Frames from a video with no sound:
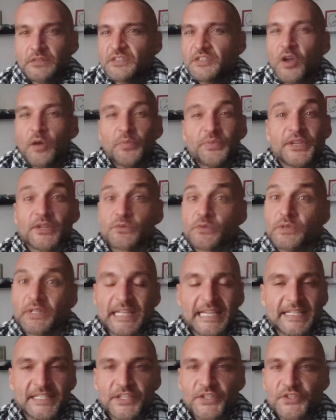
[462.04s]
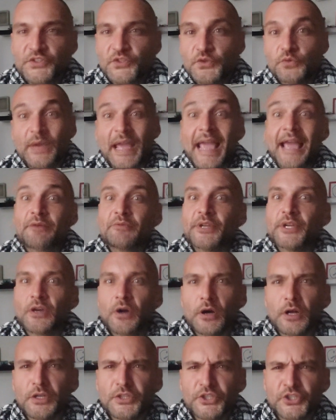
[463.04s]
something related to
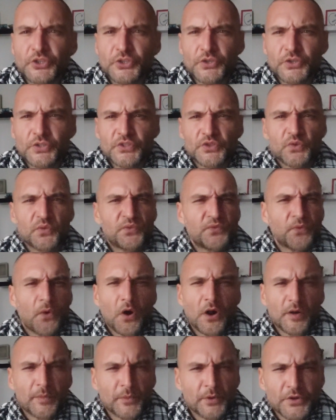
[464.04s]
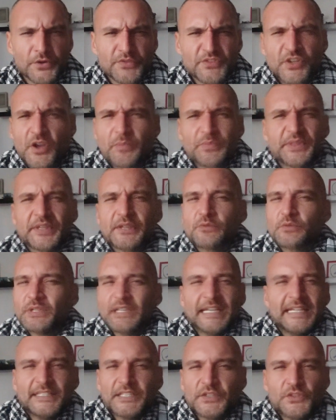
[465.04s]
agriculture, so farmer, something
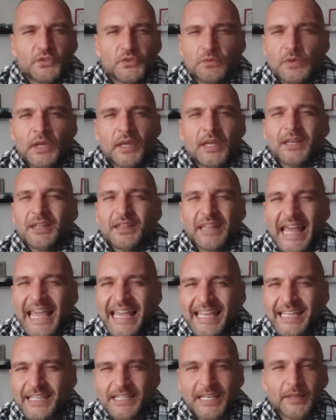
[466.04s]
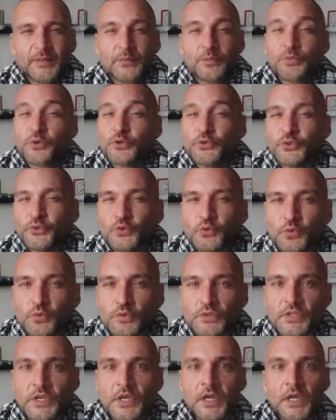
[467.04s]
related to land and
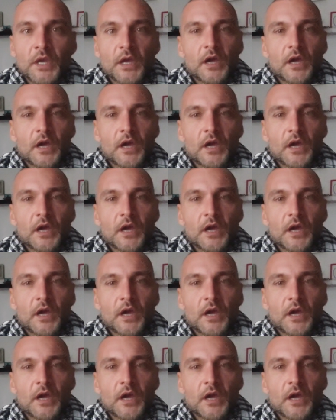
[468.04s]
produce,